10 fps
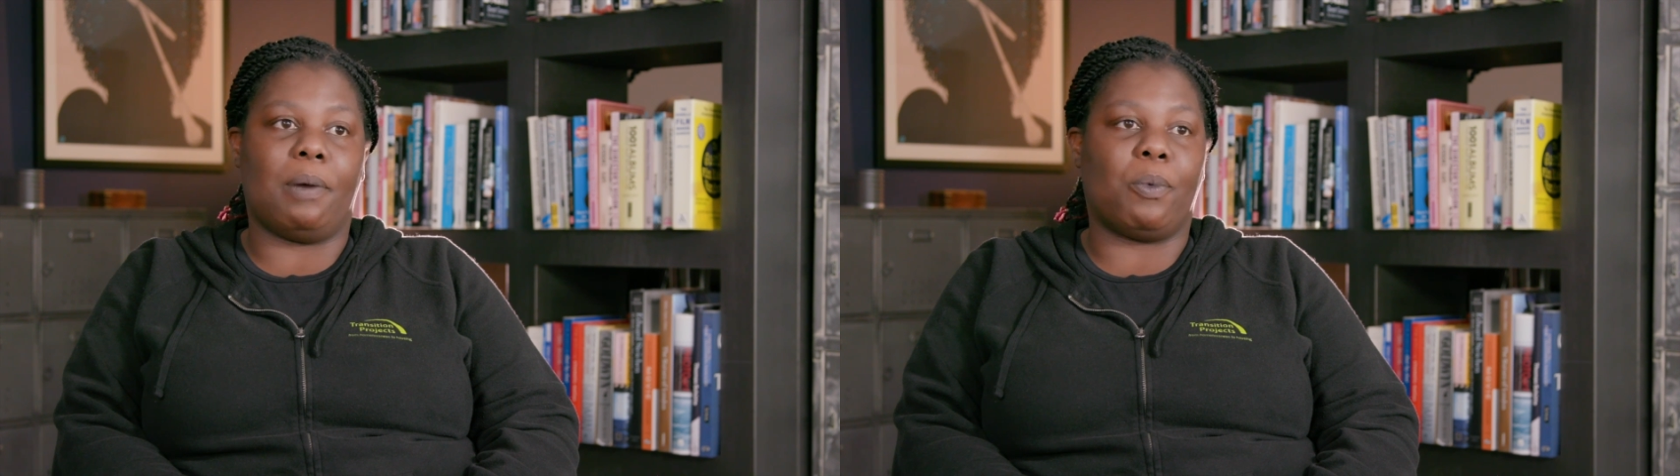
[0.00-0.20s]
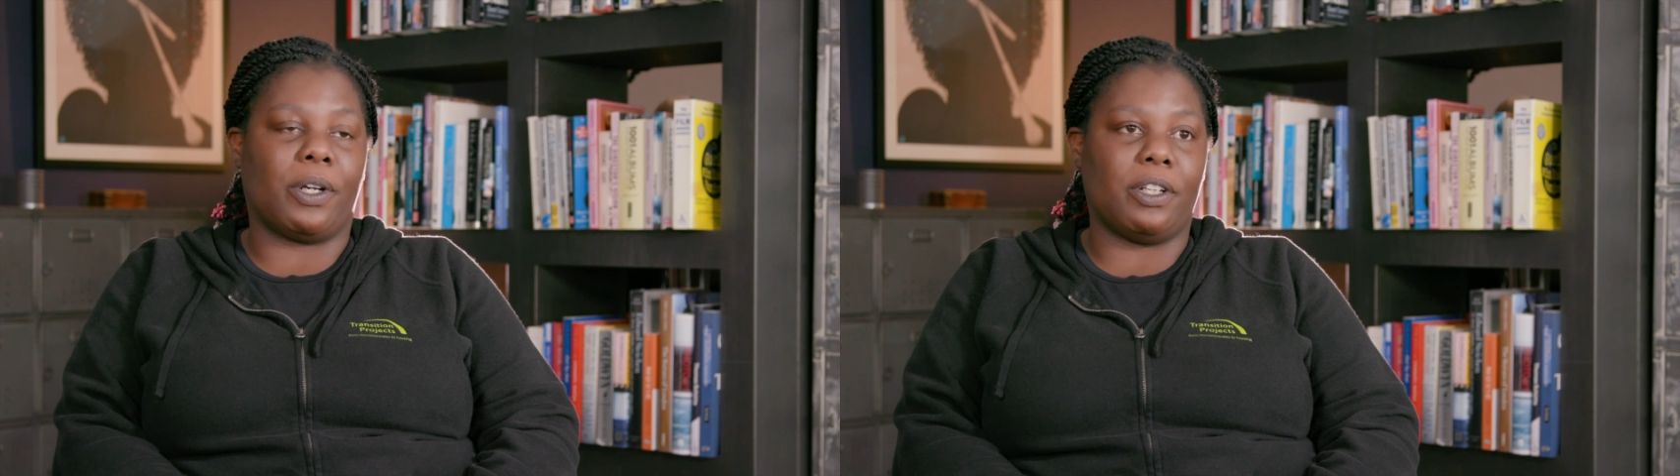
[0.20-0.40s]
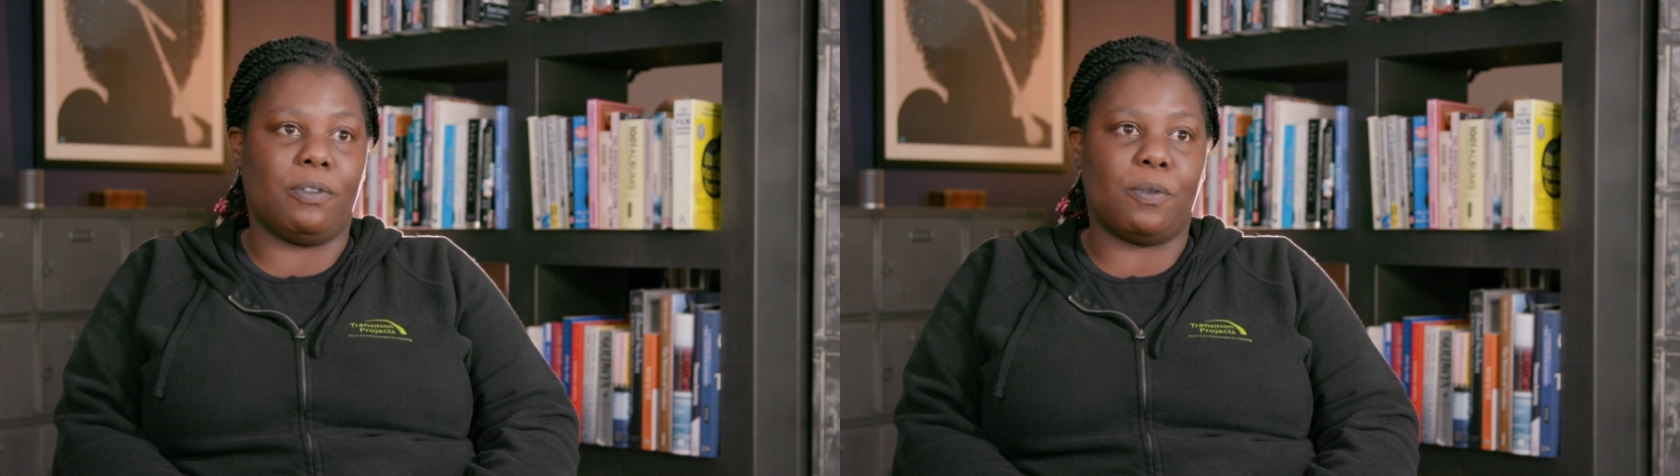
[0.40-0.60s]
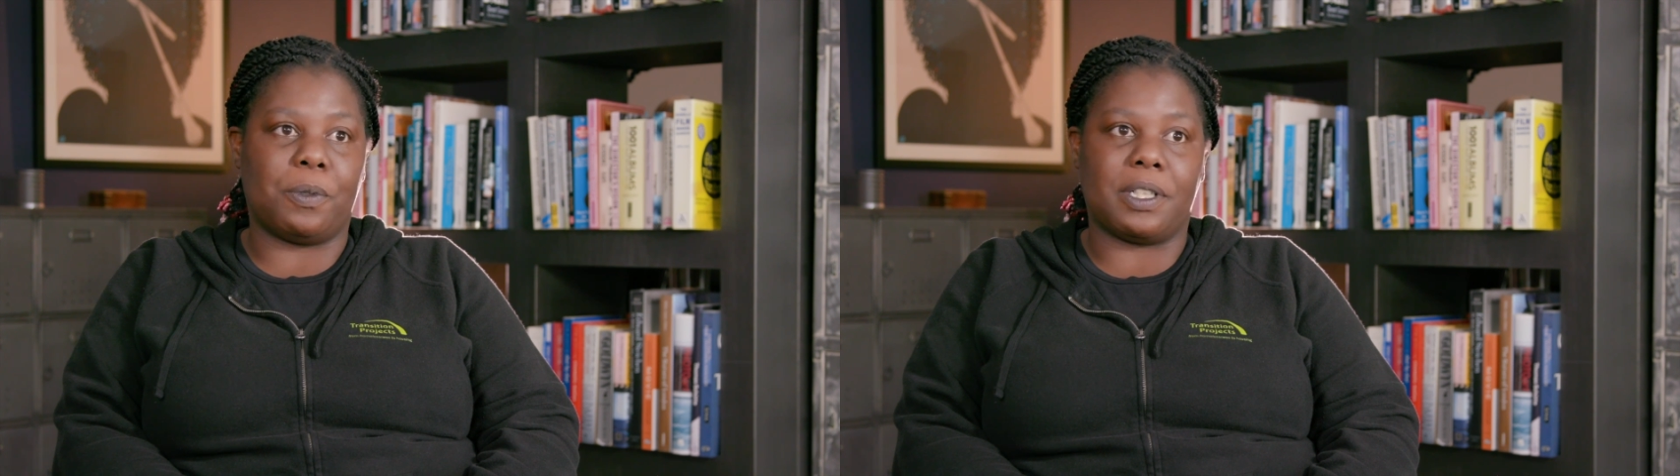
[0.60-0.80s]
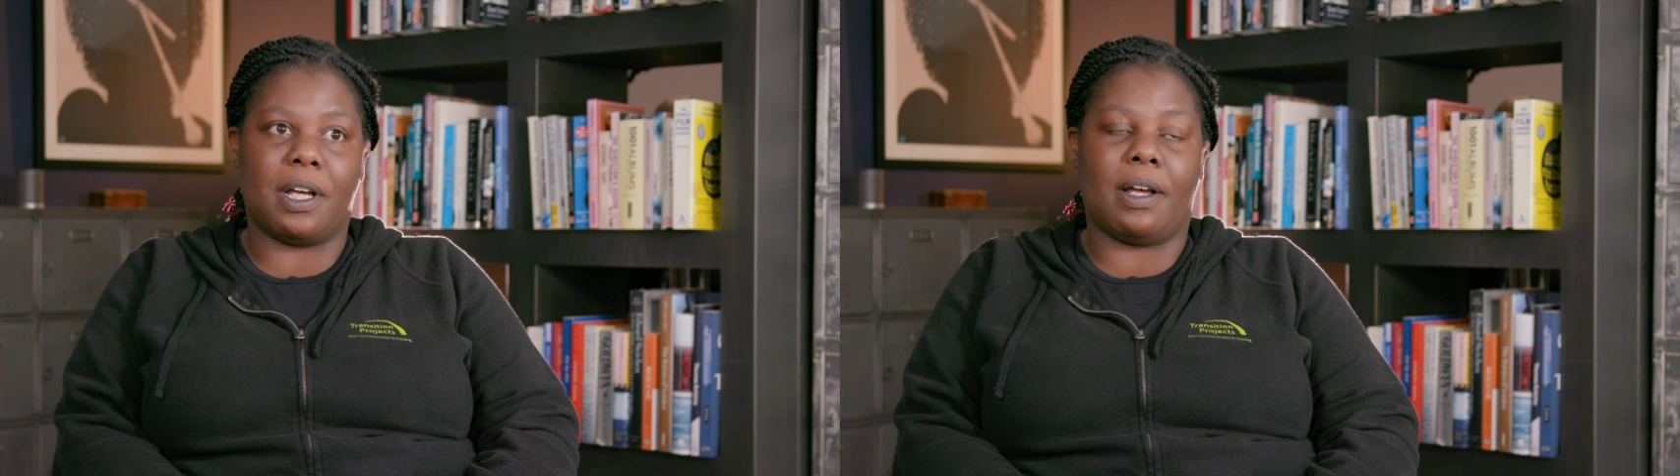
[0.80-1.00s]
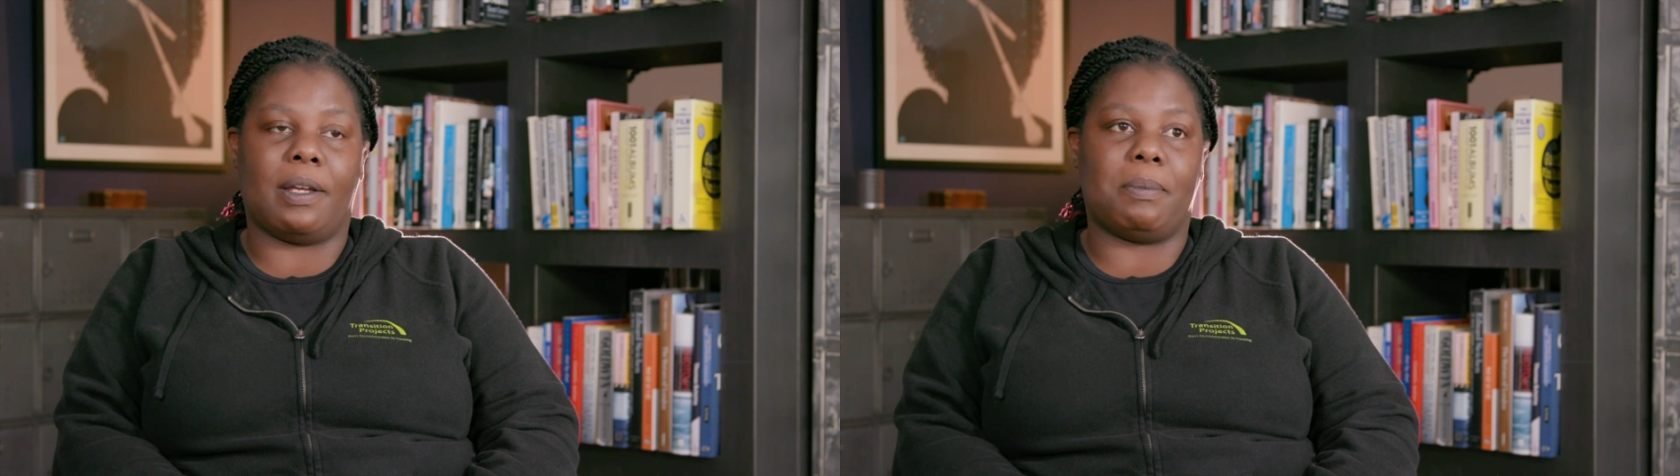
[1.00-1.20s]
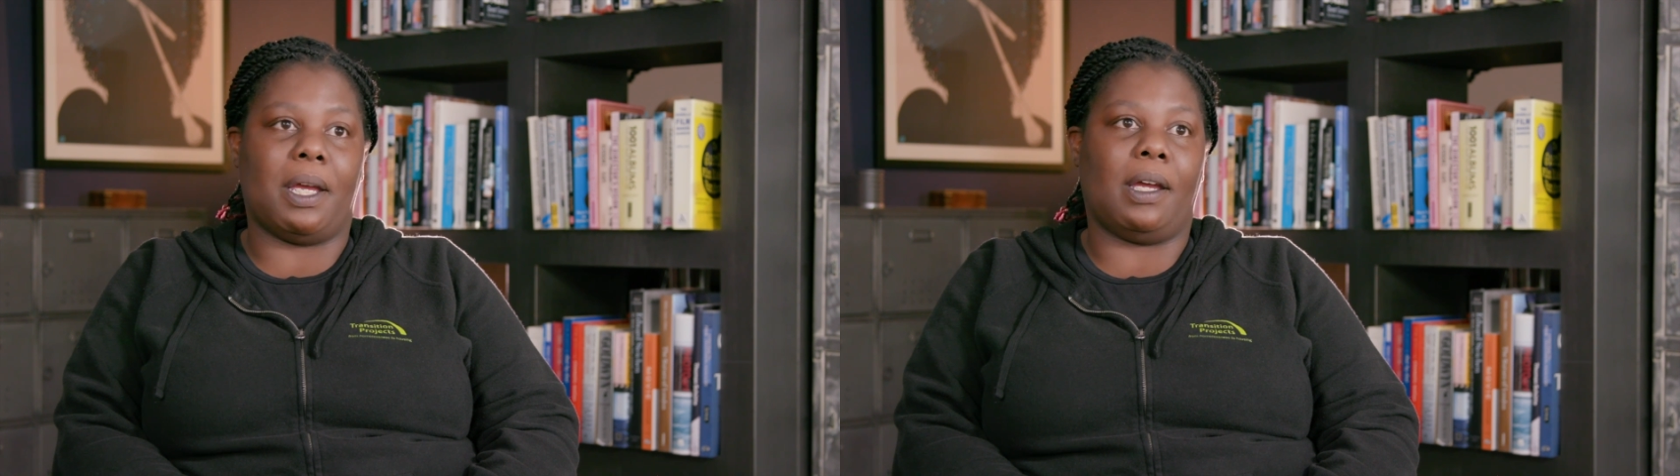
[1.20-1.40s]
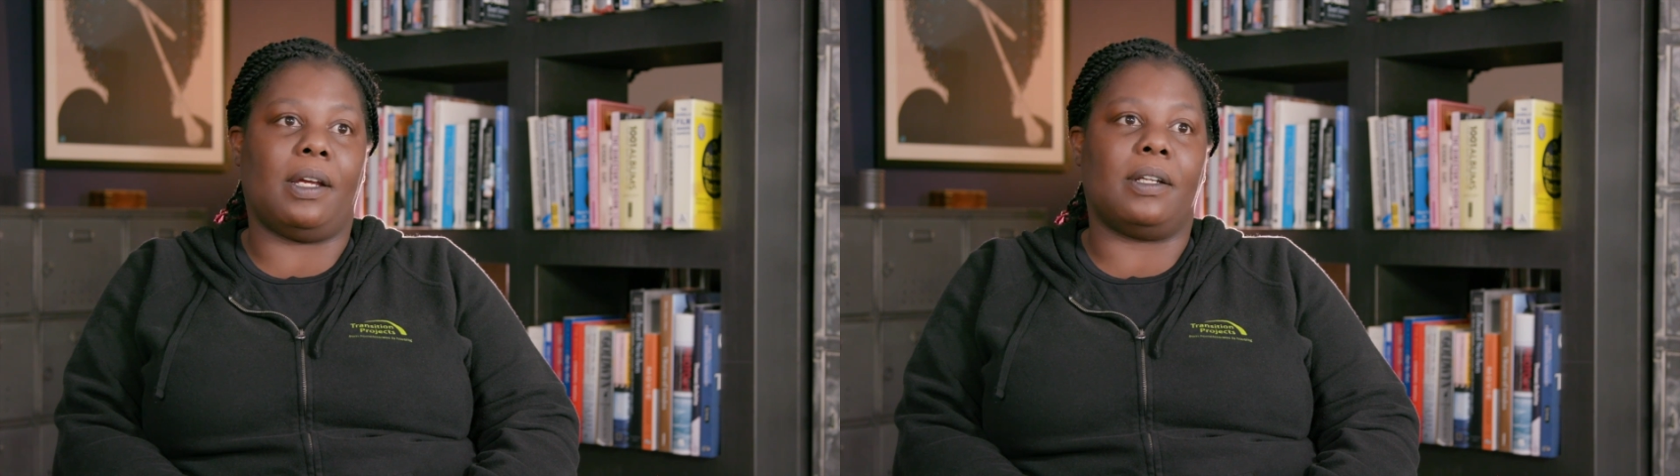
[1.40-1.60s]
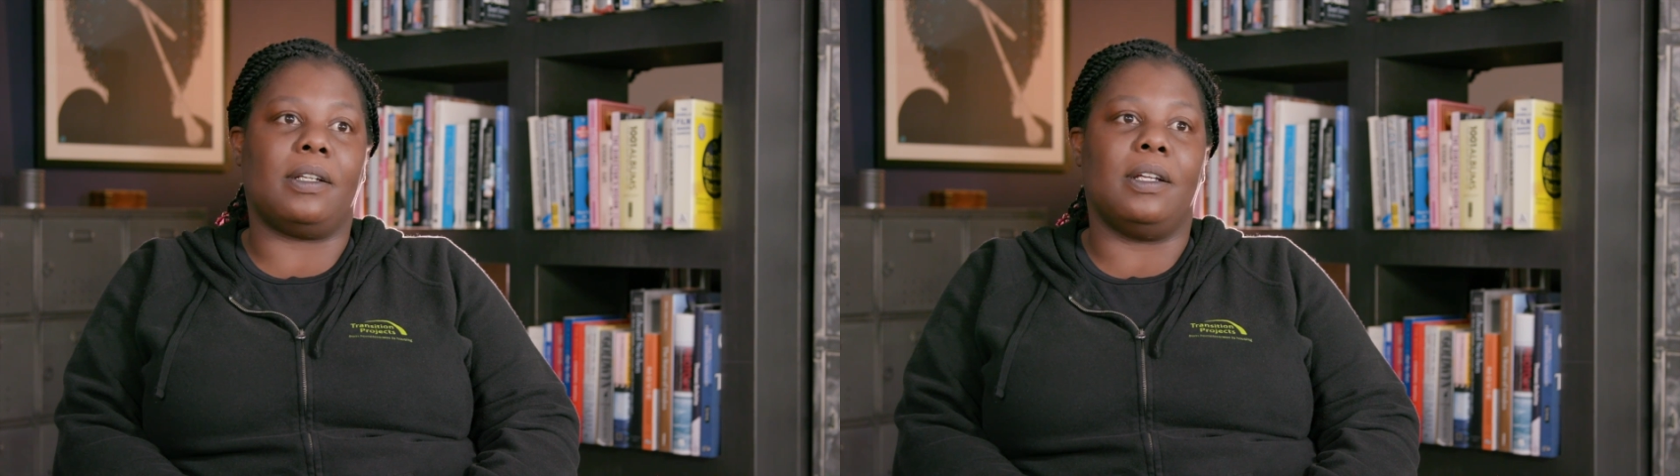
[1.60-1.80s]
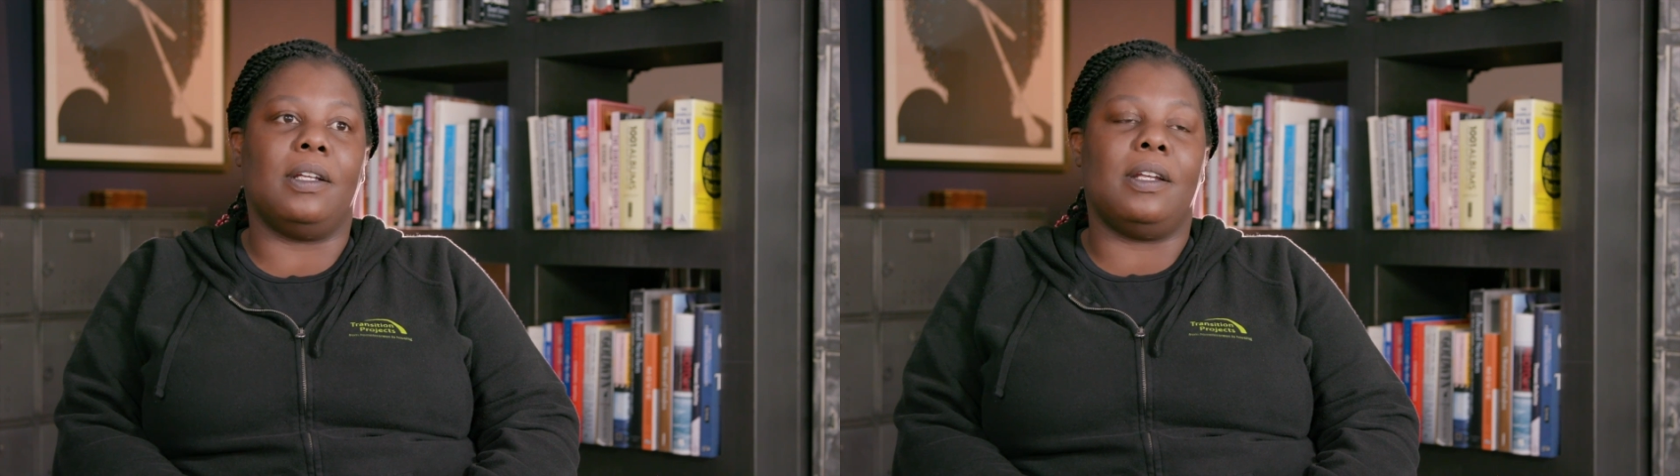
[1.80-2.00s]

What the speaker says: I'm working full time, and